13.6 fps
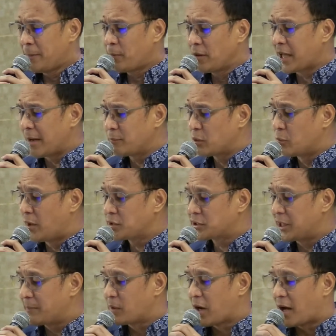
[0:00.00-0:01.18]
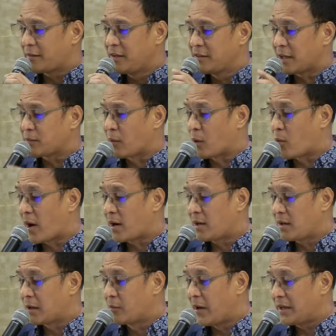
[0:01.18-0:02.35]
The people came to worship, God did not
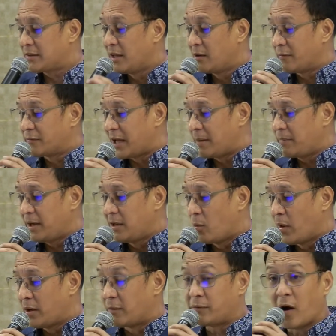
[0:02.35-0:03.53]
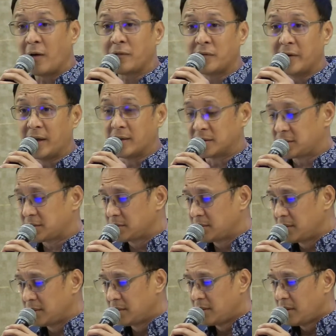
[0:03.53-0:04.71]
require a great deal of them in a way of
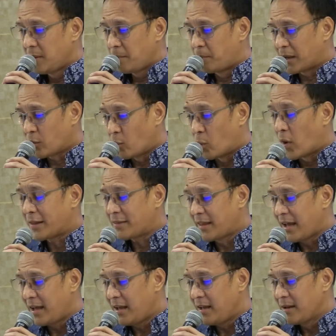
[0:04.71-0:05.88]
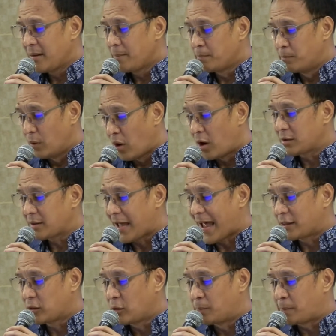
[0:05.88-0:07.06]
offerings. But what they
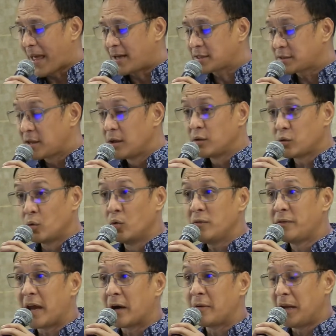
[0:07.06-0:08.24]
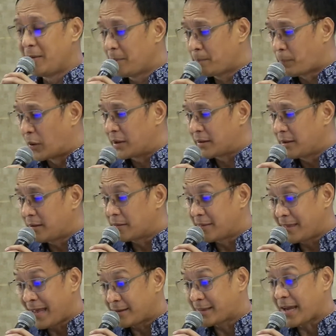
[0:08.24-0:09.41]
brought had to pass two very
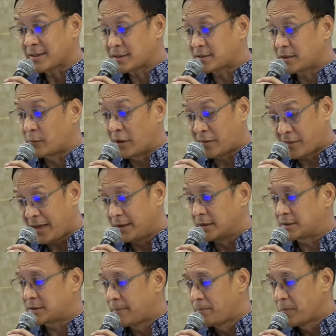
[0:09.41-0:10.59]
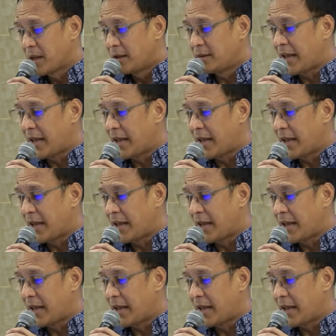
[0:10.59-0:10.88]
important th- tests or things.